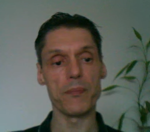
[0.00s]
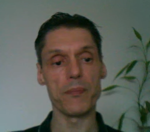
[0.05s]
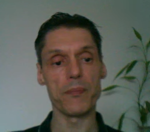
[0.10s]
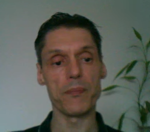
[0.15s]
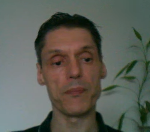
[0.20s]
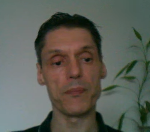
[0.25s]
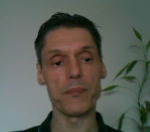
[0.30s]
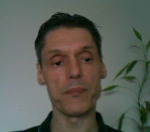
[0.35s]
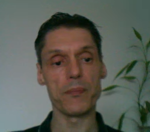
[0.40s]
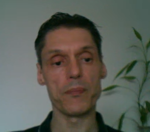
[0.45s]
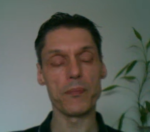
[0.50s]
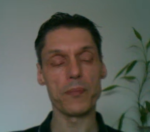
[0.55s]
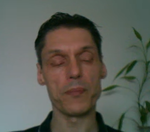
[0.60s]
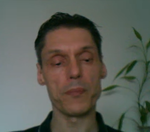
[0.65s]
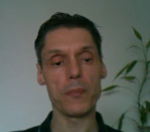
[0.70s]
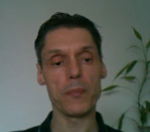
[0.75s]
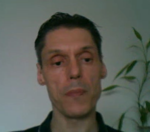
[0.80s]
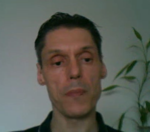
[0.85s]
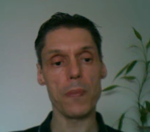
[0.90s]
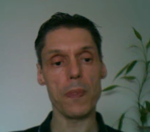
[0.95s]

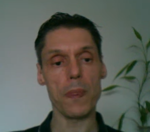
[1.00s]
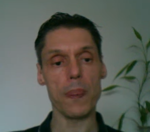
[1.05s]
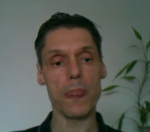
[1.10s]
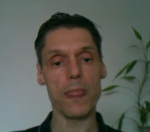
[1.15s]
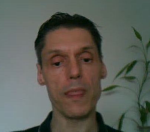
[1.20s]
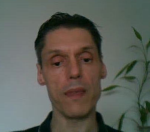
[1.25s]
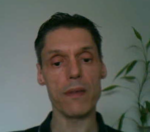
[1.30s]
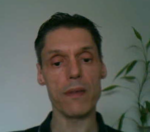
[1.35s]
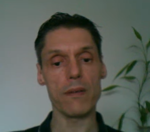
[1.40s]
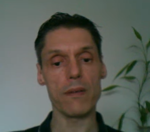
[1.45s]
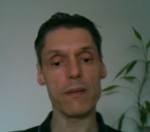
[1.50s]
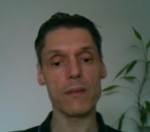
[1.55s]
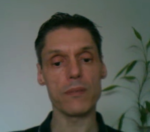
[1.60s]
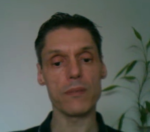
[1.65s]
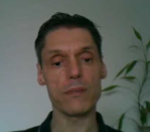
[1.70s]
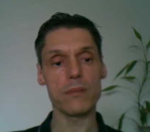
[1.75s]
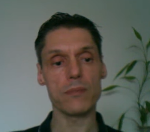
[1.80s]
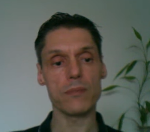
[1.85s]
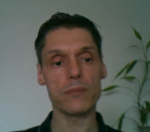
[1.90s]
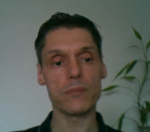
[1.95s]

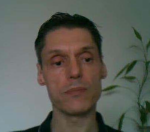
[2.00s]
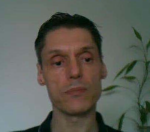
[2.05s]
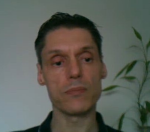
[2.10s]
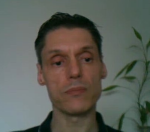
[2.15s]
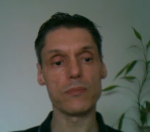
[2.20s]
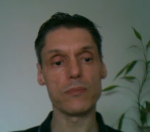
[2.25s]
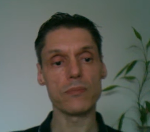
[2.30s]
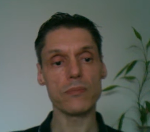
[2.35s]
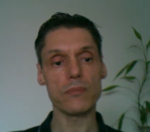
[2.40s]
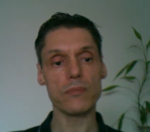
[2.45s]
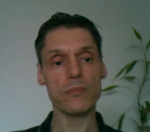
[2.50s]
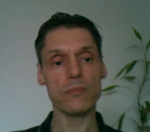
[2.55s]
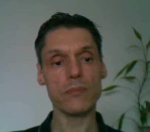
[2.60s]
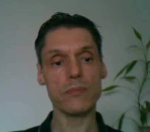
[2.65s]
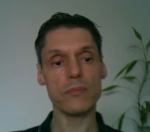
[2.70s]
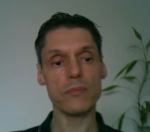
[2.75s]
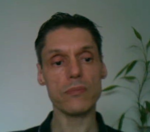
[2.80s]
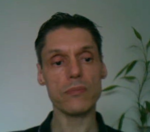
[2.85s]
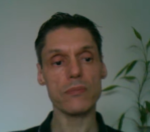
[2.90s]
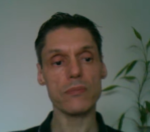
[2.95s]

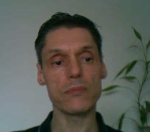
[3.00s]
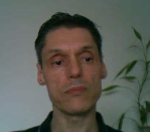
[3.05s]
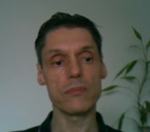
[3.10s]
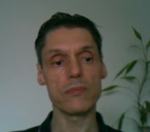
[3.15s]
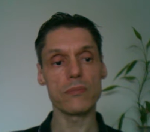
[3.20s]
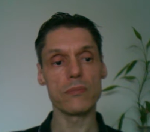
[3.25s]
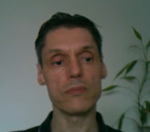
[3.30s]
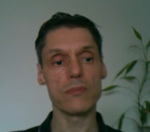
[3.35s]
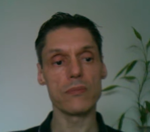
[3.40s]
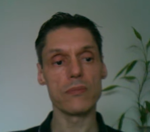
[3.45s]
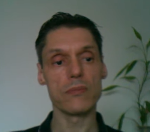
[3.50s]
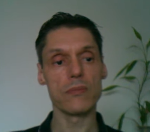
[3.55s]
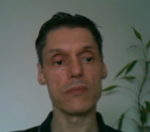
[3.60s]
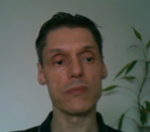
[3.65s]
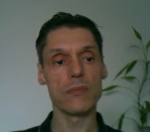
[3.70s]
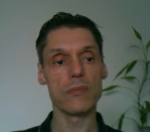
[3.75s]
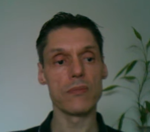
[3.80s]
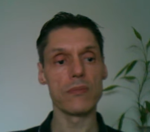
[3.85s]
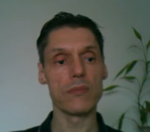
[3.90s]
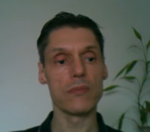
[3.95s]

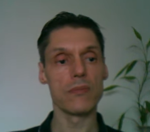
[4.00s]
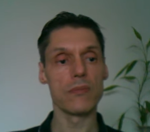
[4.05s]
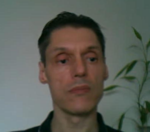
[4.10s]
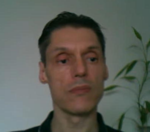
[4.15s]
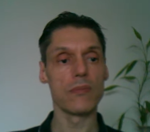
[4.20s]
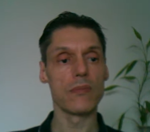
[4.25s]
No one is speaking in this clip.